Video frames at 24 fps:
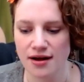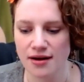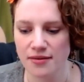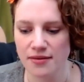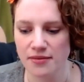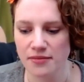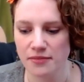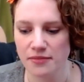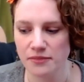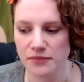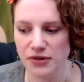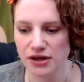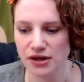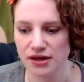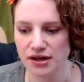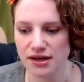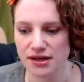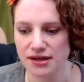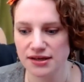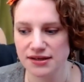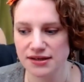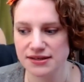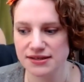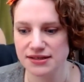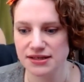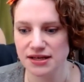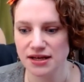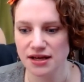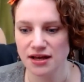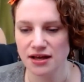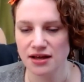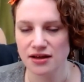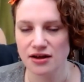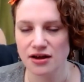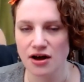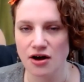because
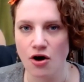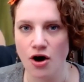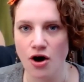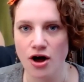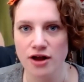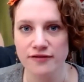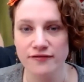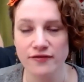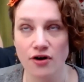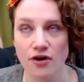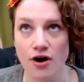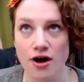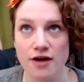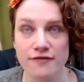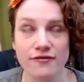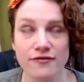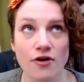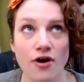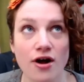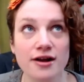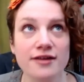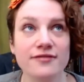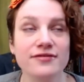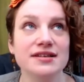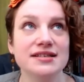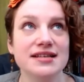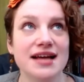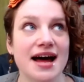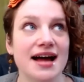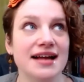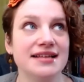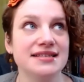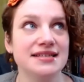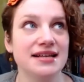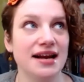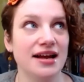all of the dyes that
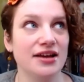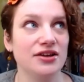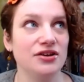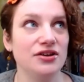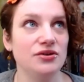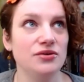I use,